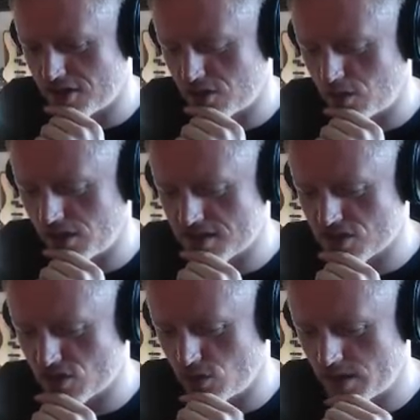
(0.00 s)
quality
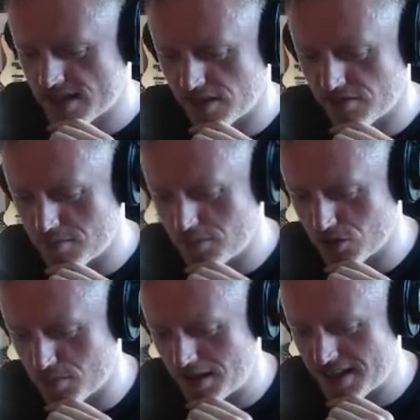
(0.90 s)
as always. Thank you very
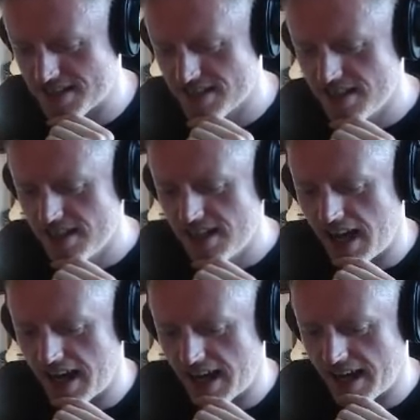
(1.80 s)
much, mate.
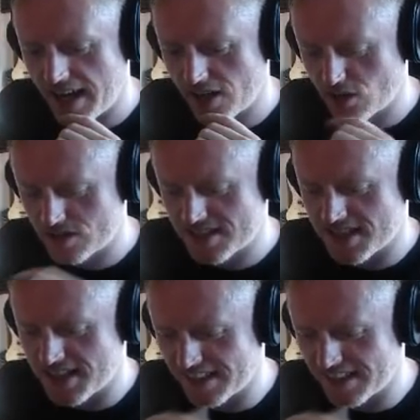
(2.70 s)
Good to see you,